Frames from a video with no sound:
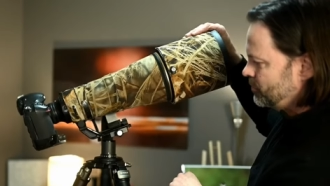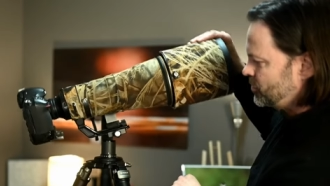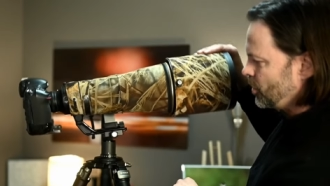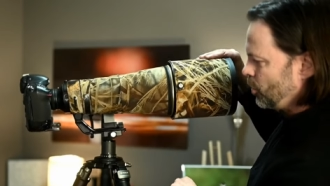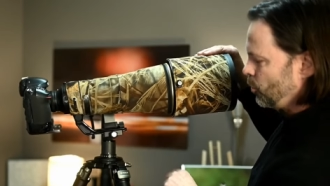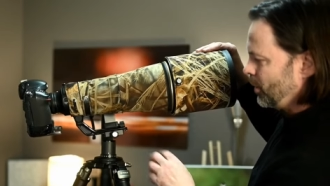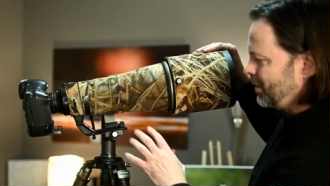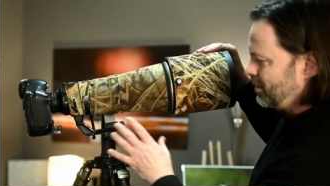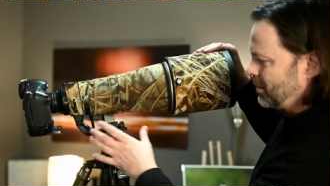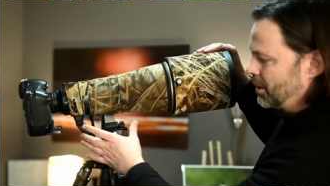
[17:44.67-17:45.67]
So
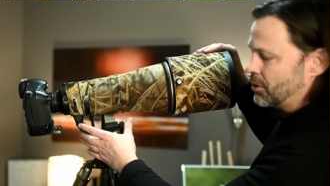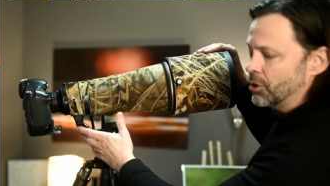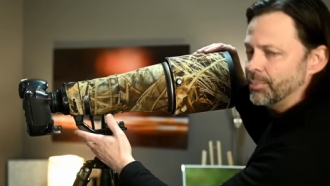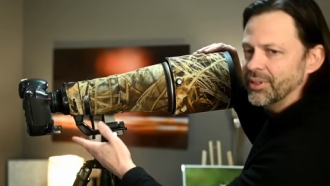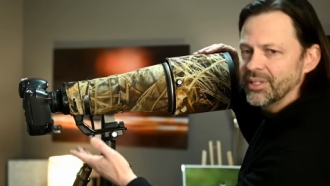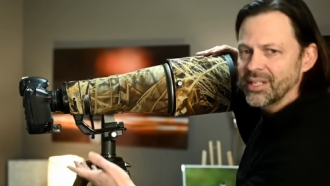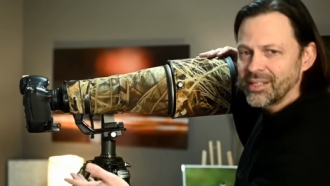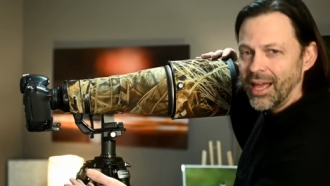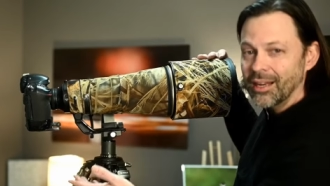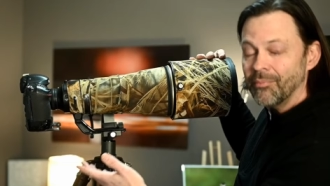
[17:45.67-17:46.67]
it could be the
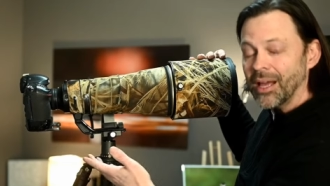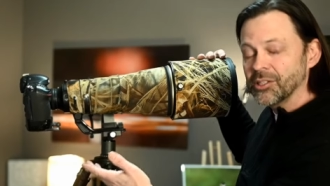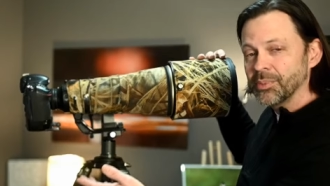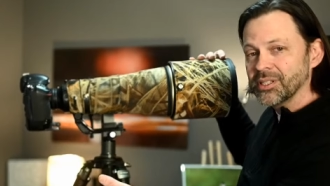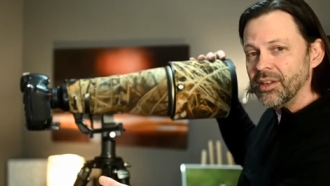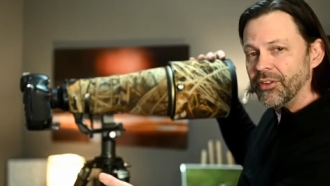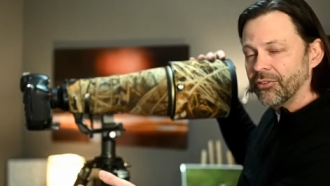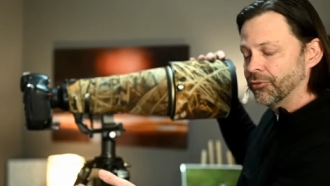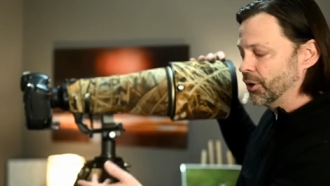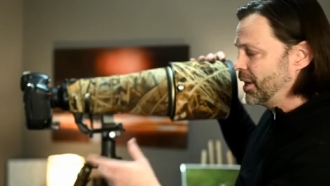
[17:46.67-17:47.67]
design of my specific
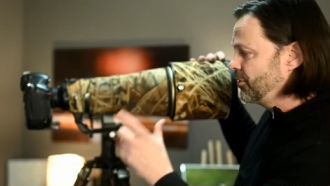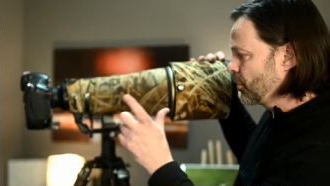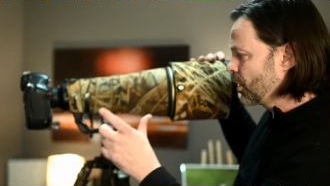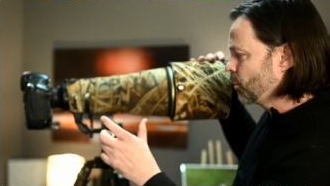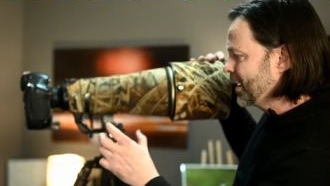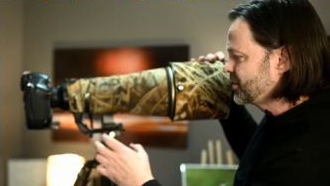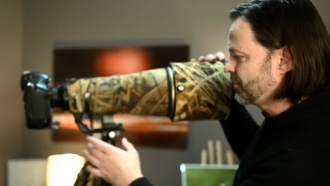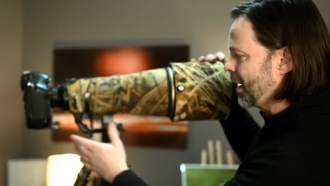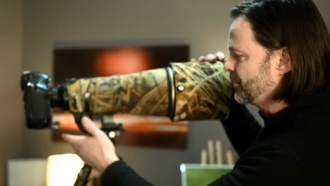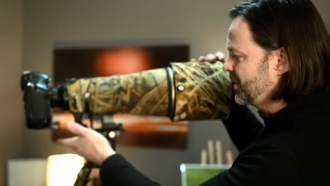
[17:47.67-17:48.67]
foot, and there are ways
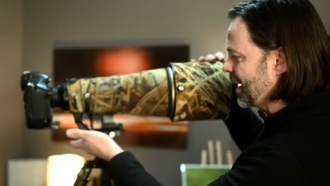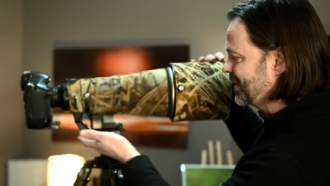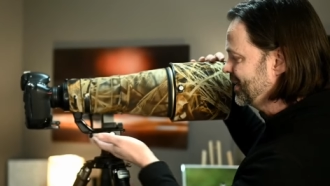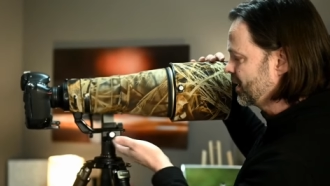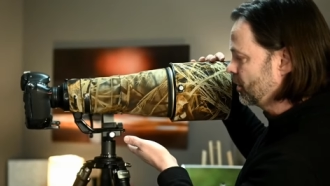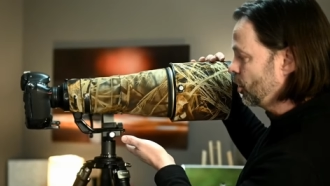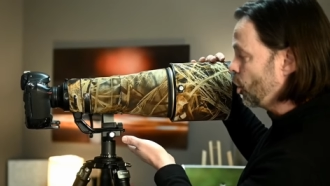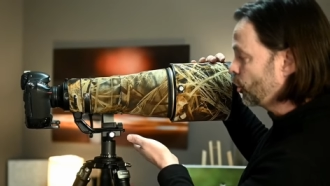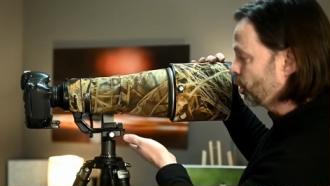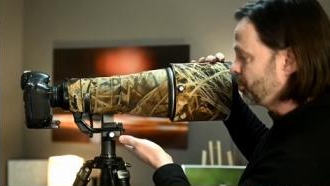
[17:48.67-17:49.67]
around it. I can get a
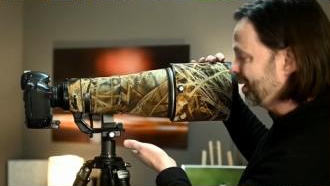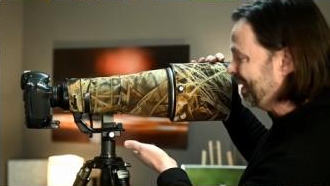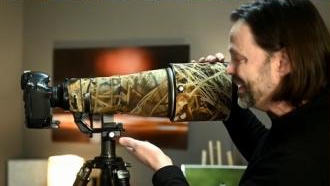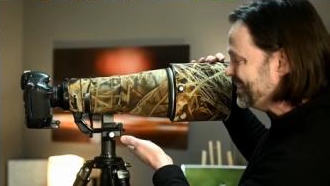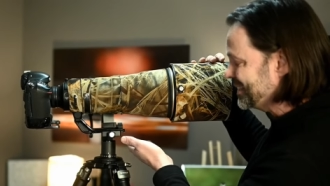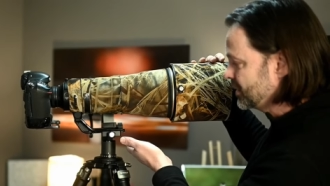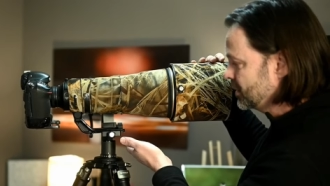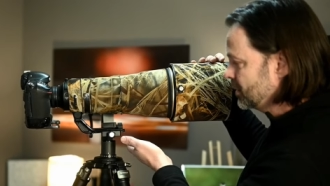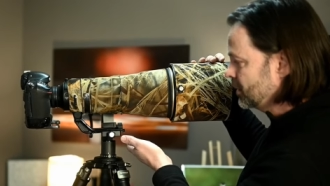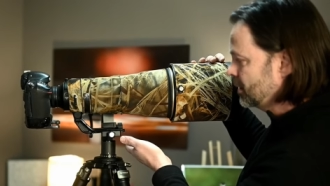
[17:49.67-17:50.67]
longer plate
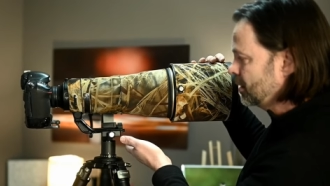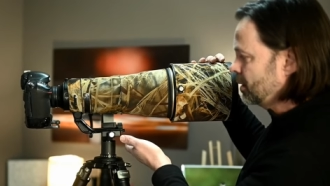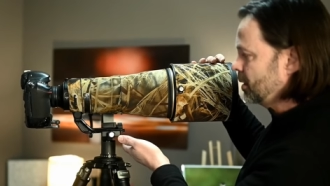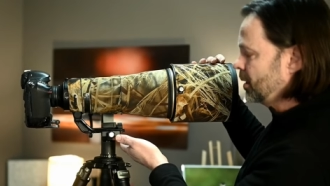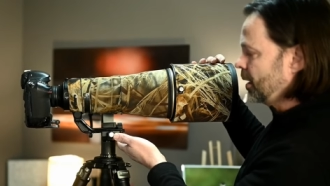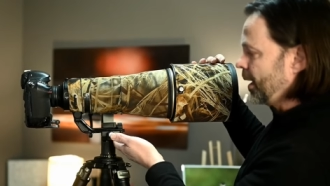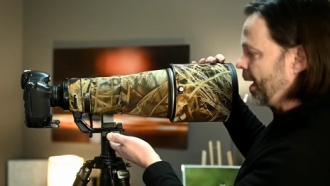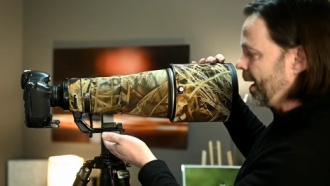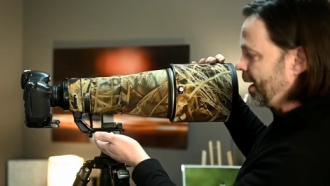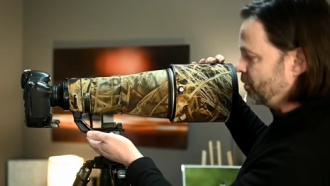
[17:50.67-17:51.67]

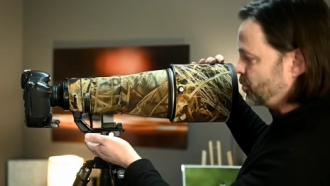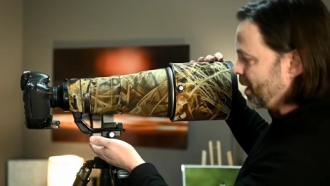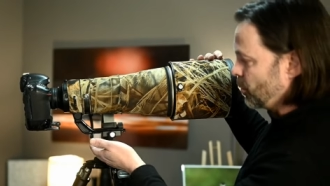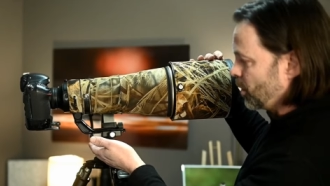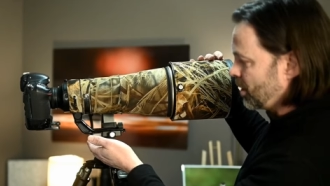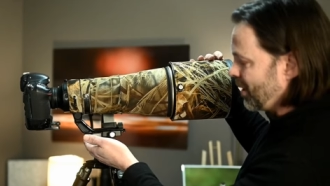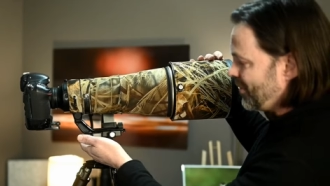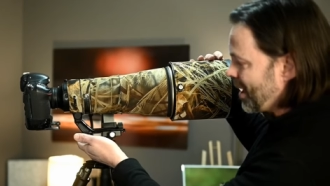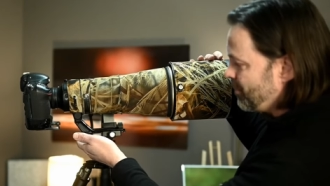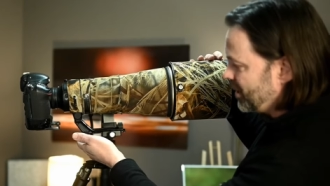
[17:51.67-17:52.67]
and try to work around
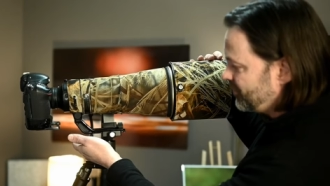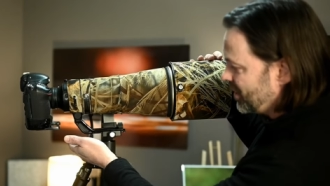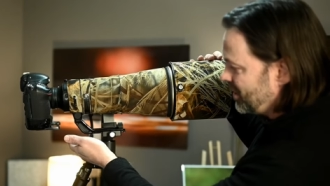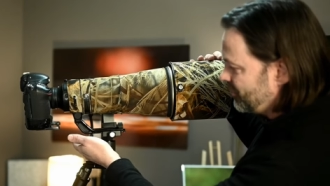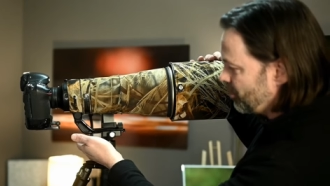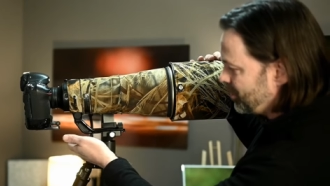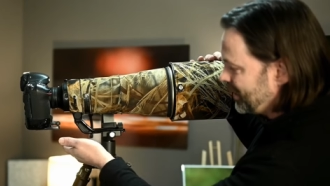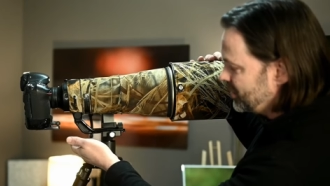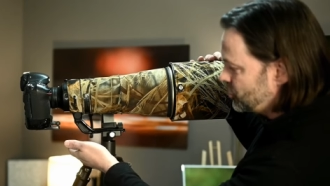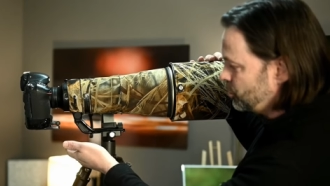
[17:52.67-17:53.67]
that. But if the if the
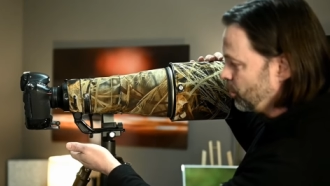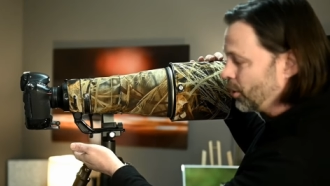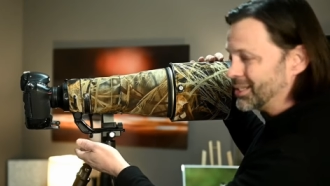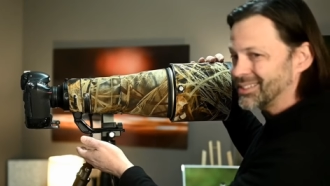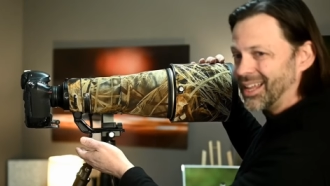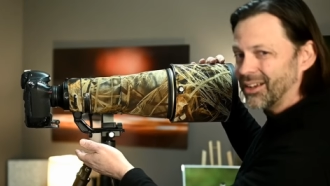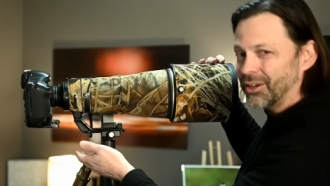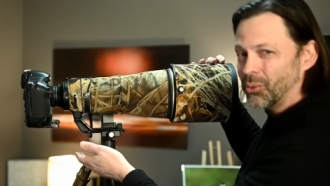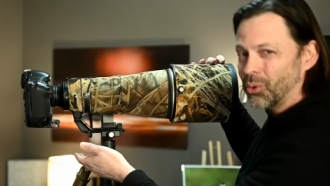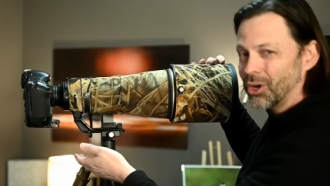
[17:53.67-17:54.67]
plate is too long, it's not
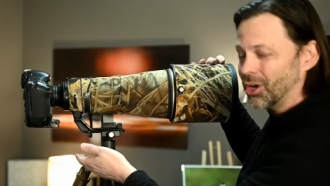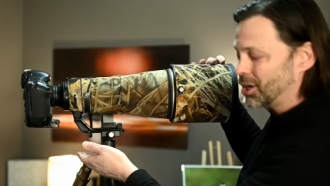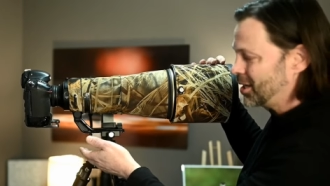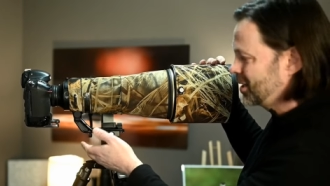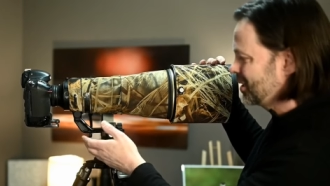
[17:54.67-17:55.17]
going to work.